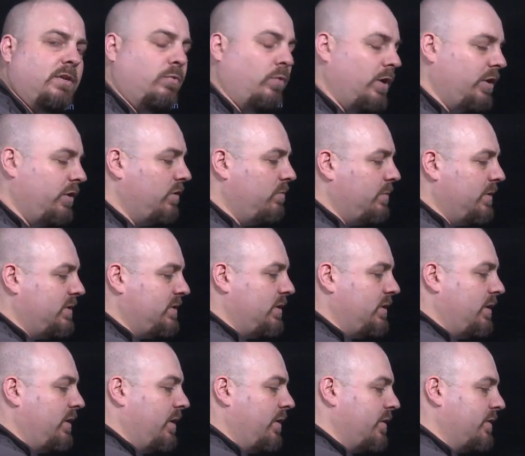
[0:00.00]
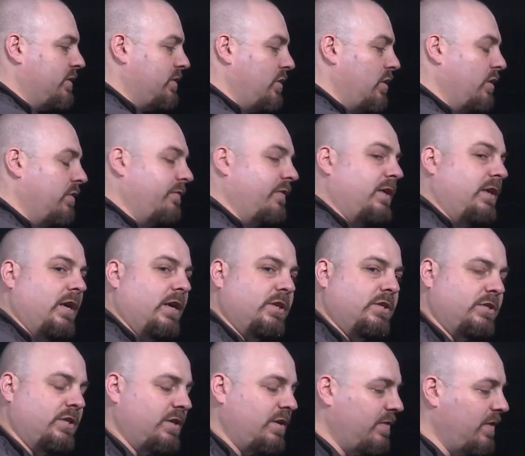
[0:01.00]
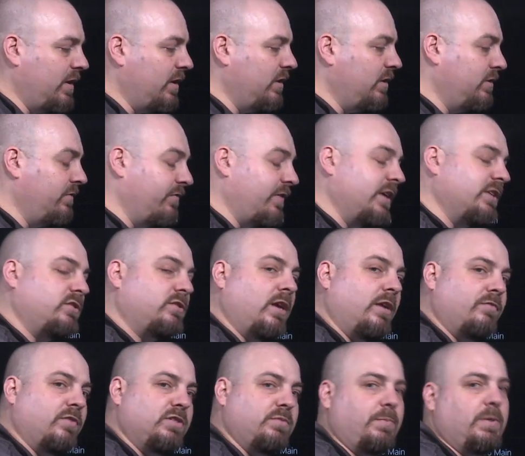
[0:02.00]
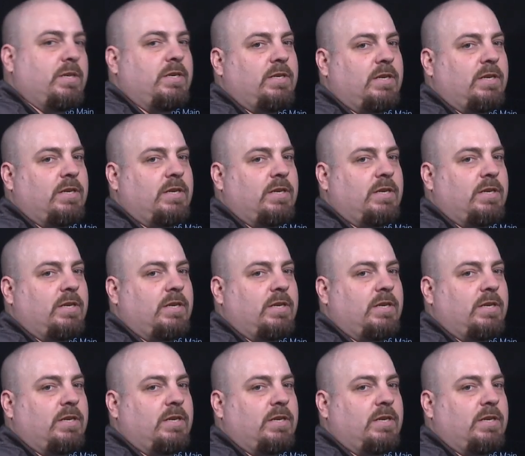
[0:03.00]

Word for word: what you'd be seeing here is a notification that a device driver is being